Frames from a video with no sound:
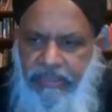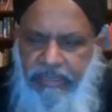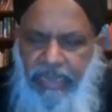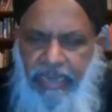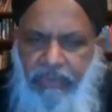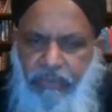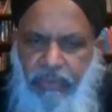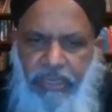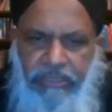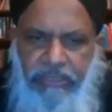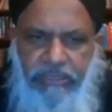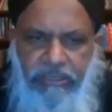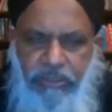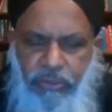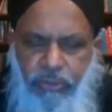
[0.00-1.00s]

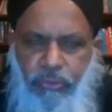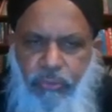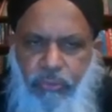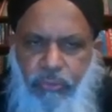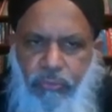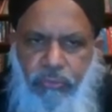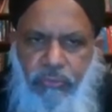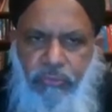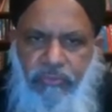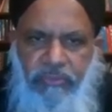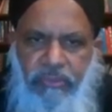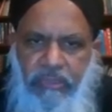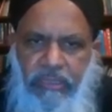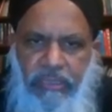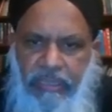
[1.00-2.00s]
calculations to
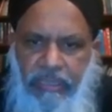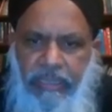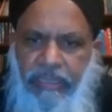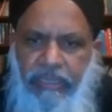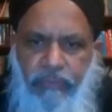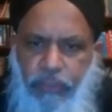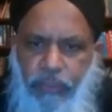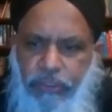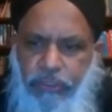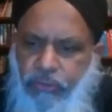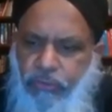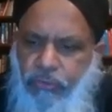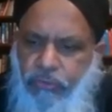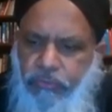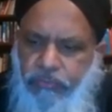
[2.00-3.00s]
uh, learn what to
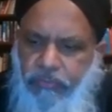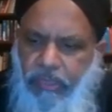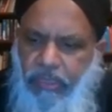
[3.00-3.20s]
do.